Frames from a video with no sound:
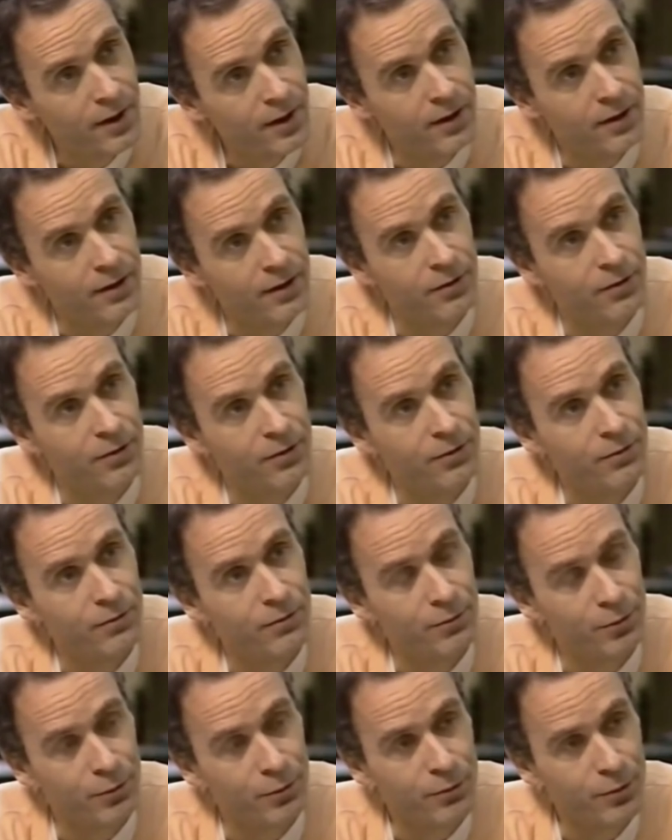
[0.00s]
as
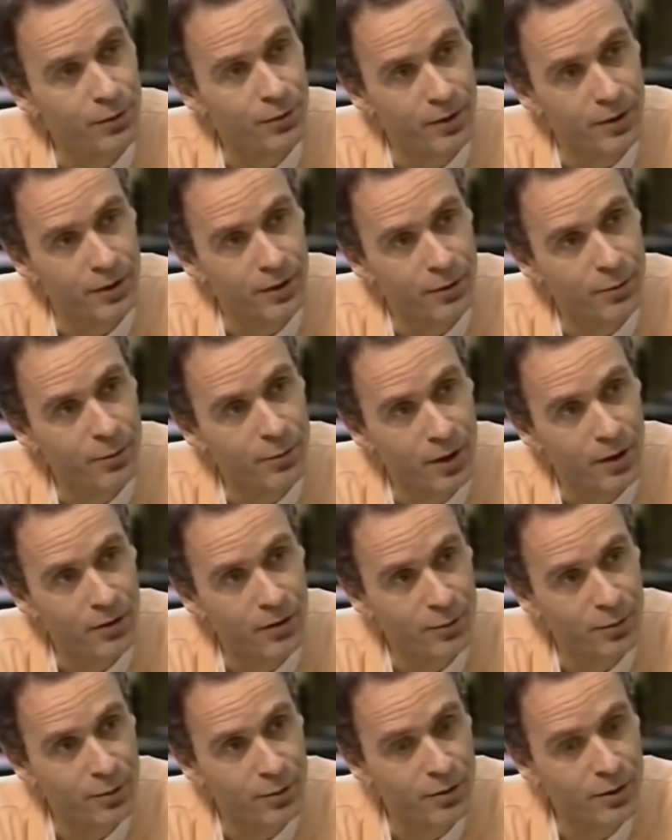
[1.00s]
fruitfully as
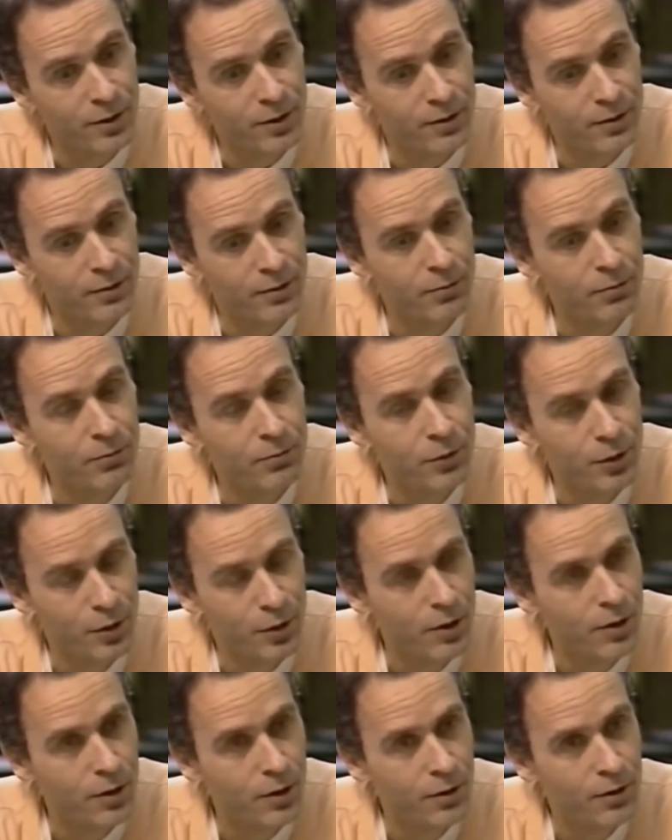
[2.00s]
possible and
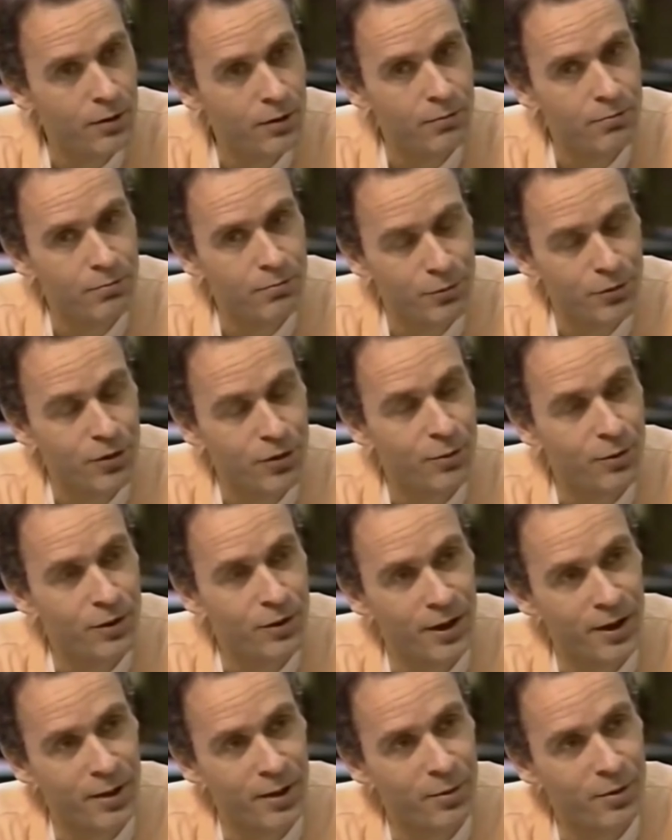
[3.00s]
see
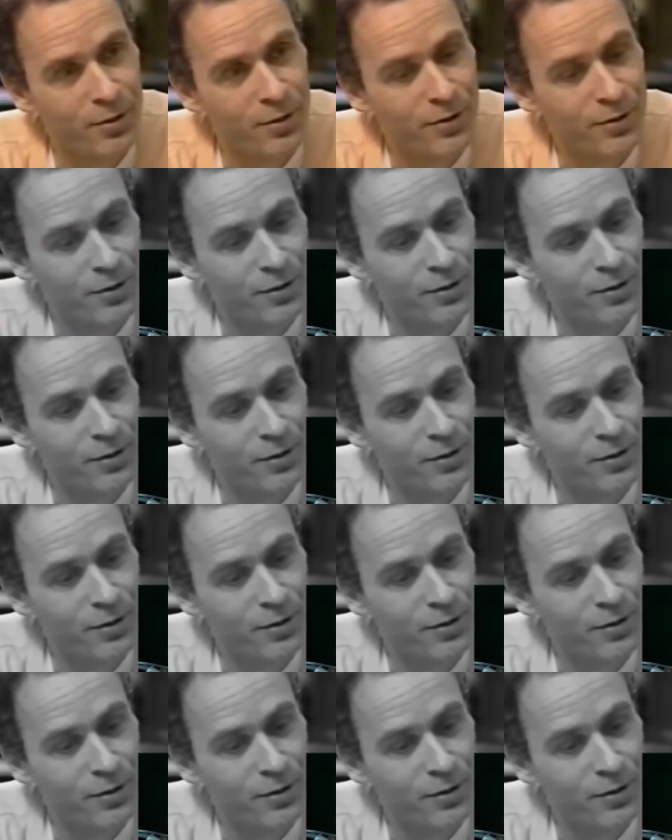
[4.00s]
what happens.